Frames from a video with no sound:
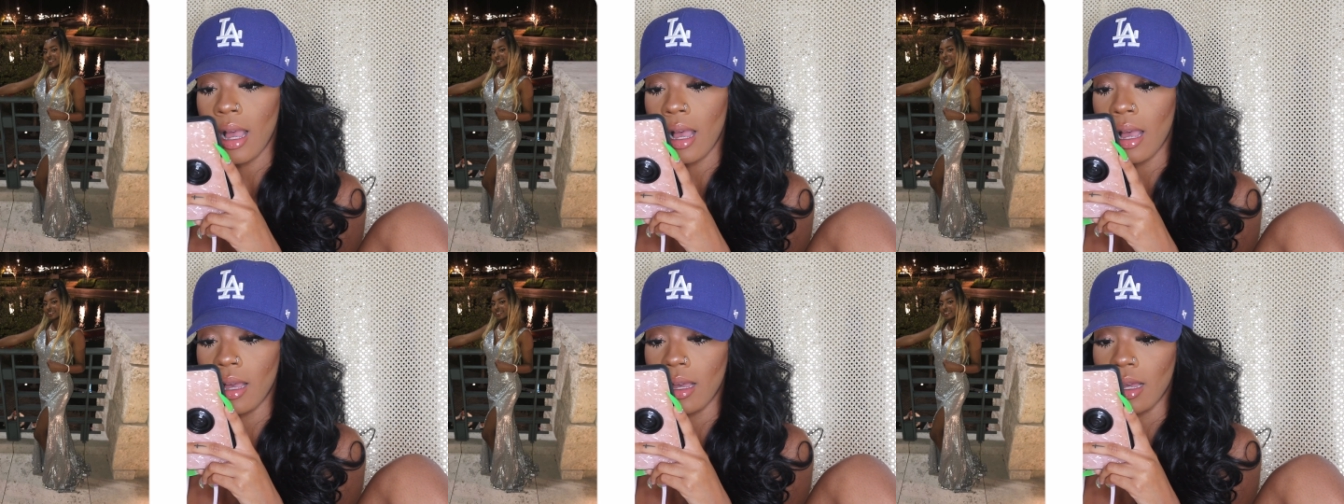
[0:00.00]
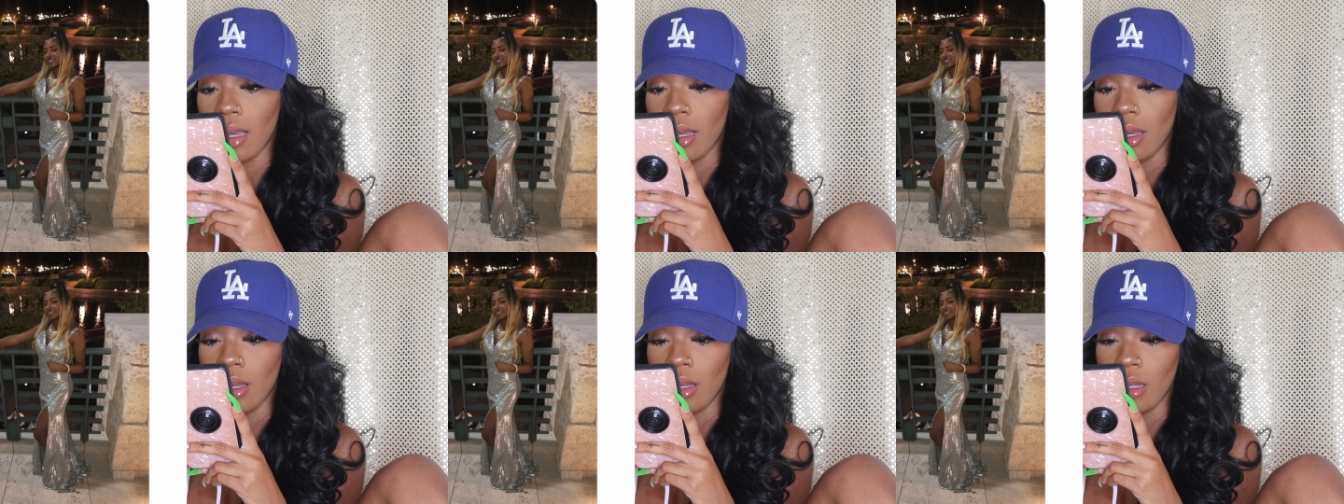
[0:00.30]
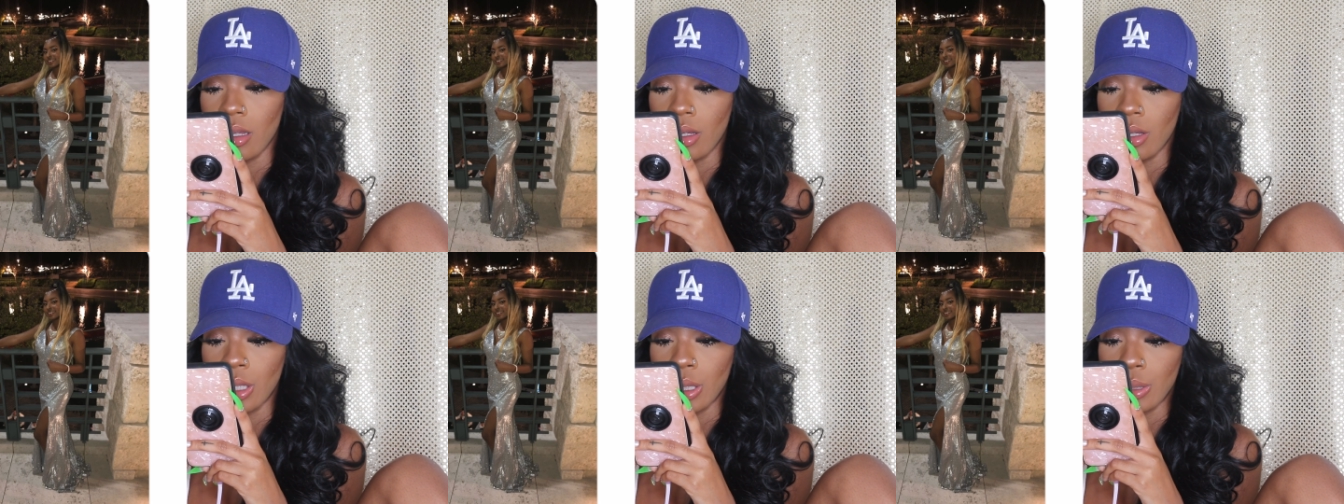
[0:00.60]

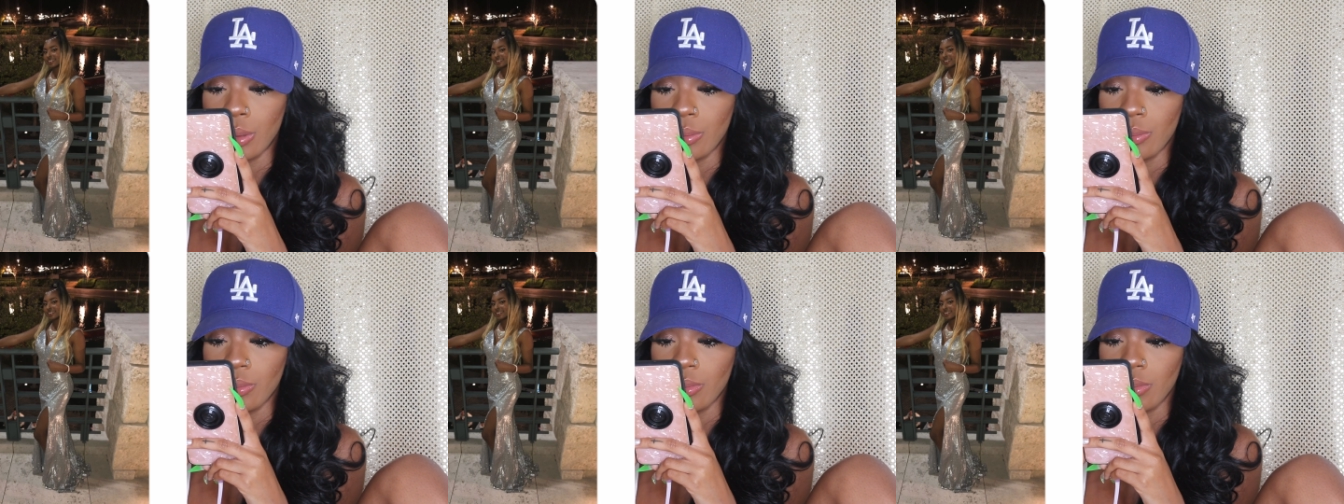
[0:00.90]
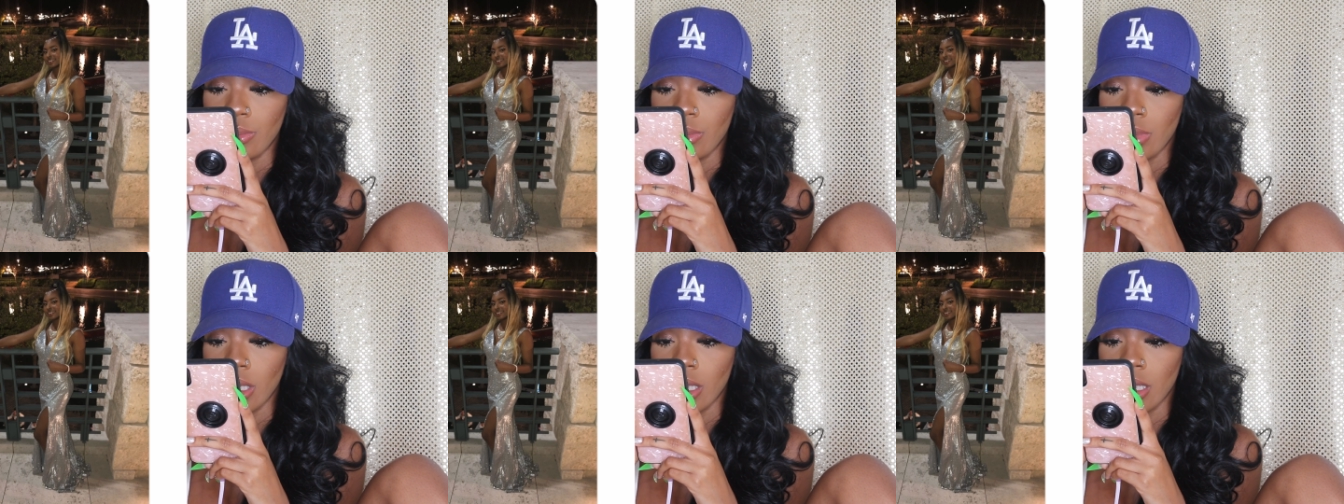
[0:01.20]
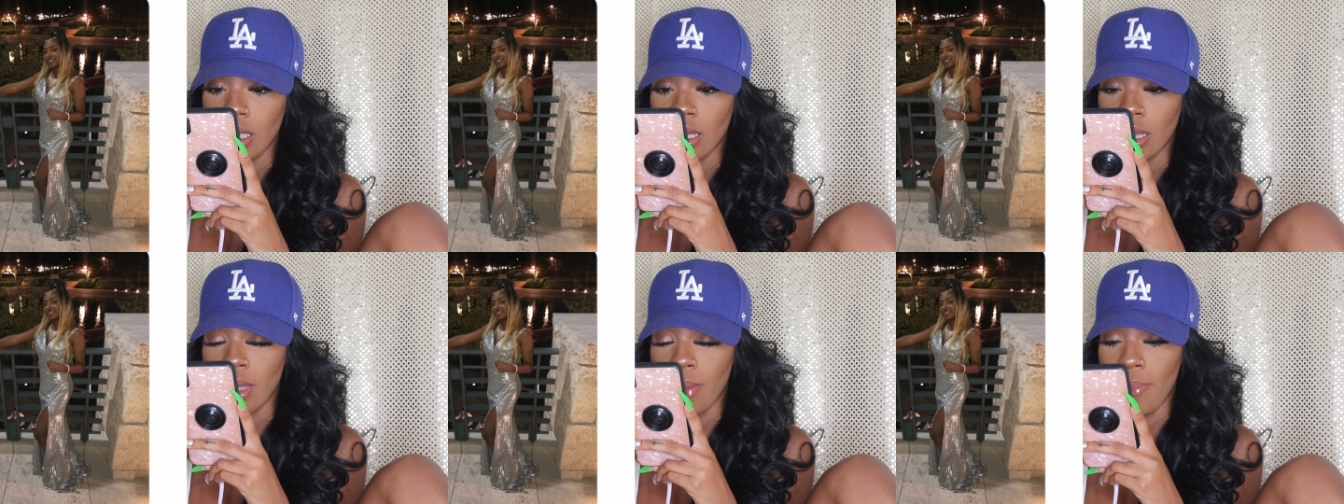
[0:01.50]
um
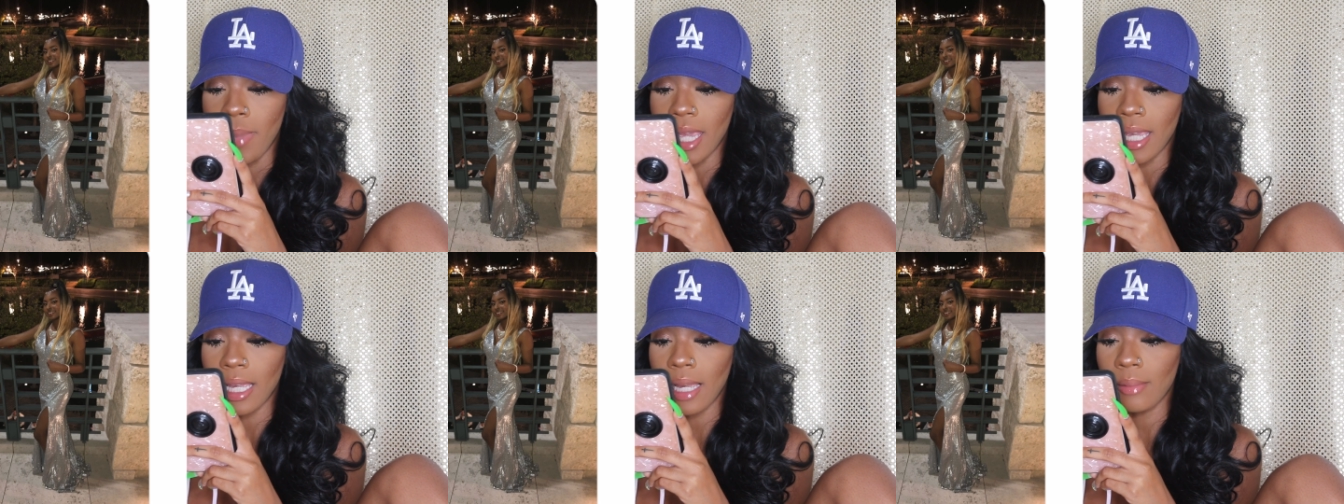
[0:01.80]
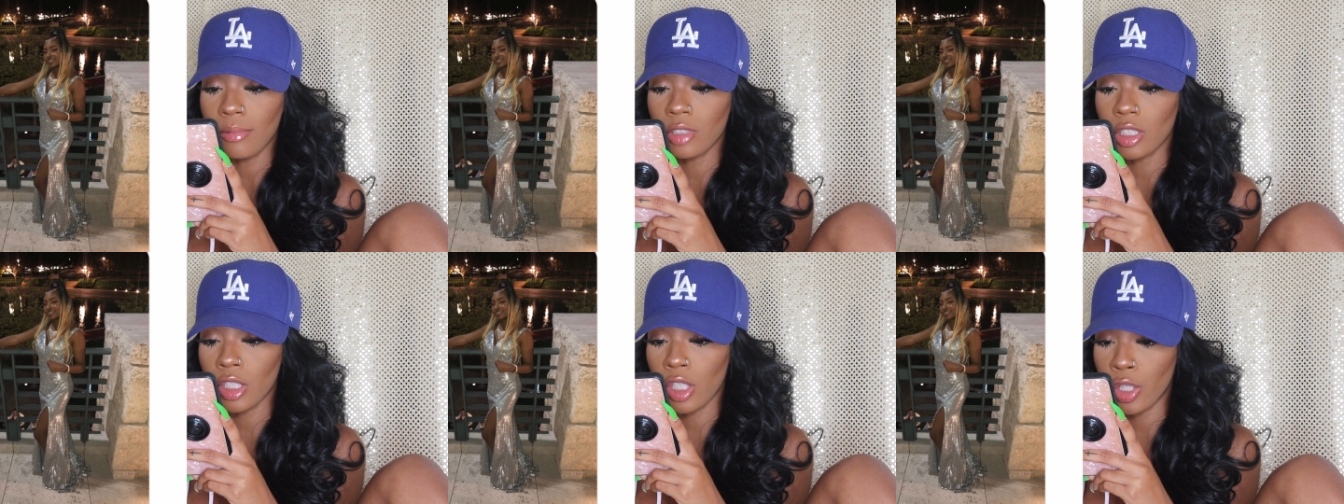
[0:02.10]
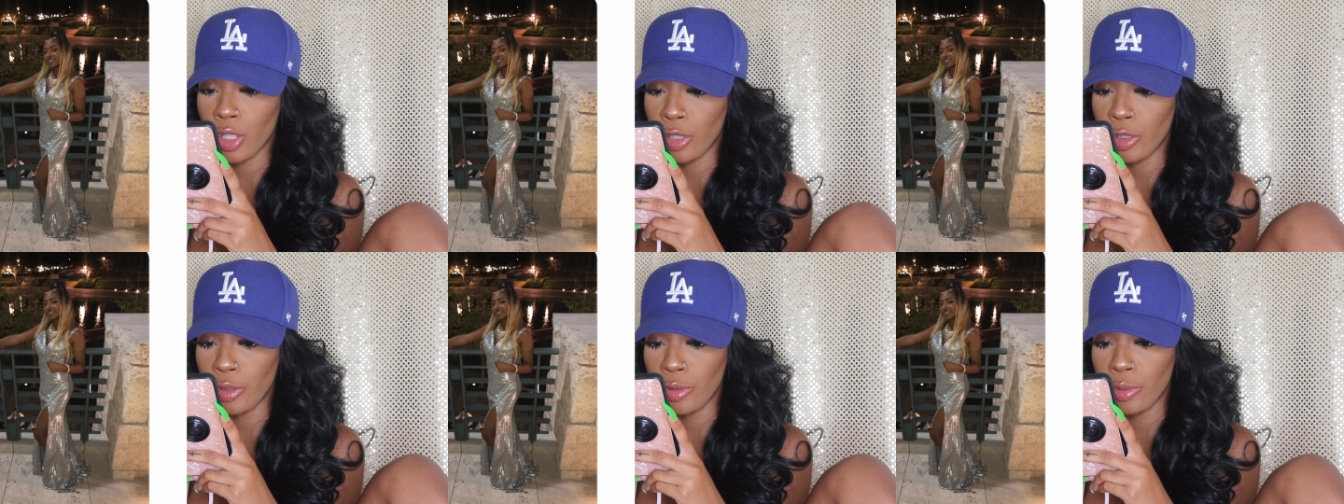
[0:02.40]
the makeup's
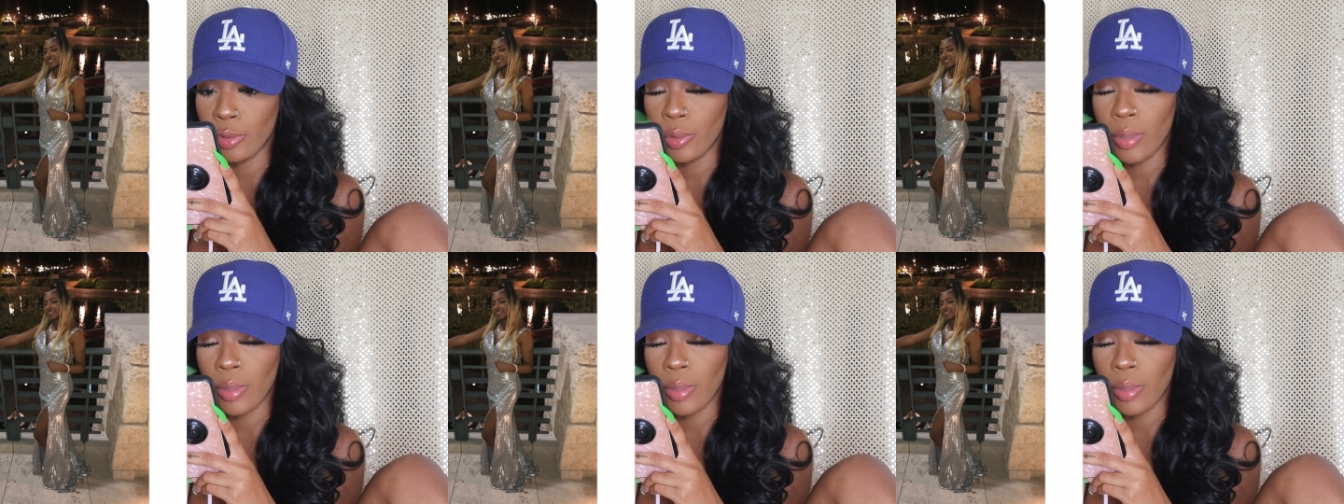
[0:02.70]
cute